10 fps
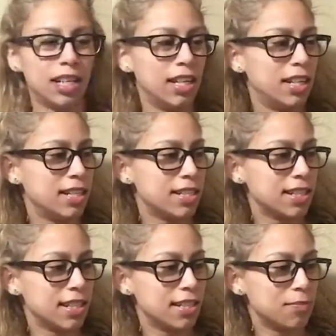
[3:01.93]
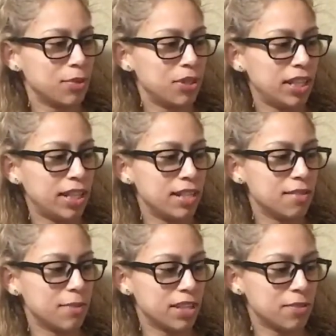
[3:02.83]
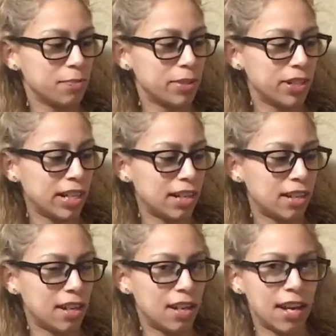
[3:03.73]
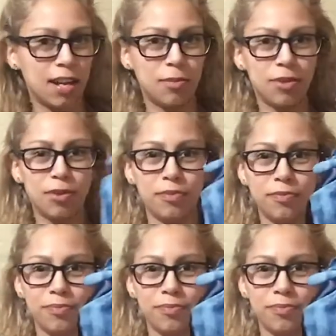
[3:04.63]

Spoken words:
and it says beauty is my spirit animal.